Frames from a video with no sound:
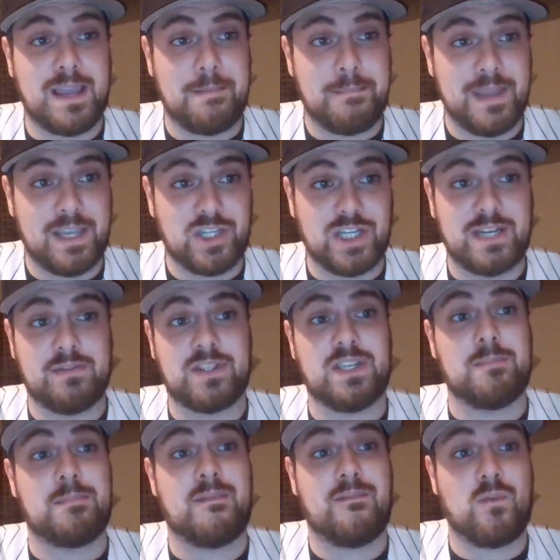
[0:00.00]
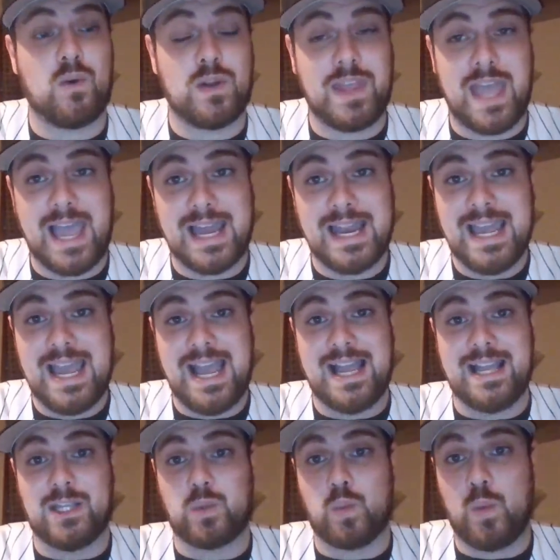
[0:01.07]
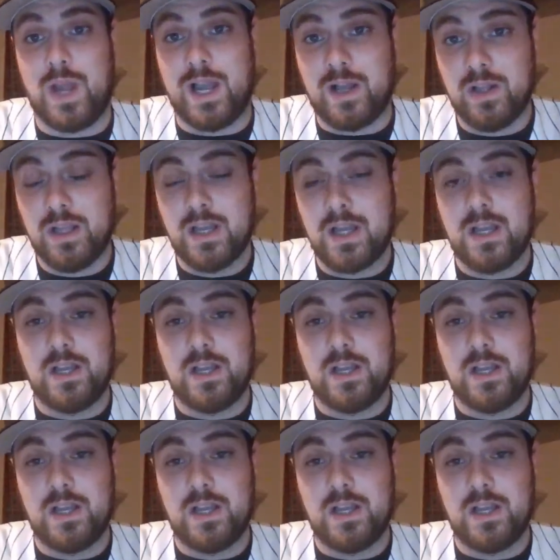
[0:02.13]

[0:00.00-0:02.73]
by a pitch, and he was hit before that as well.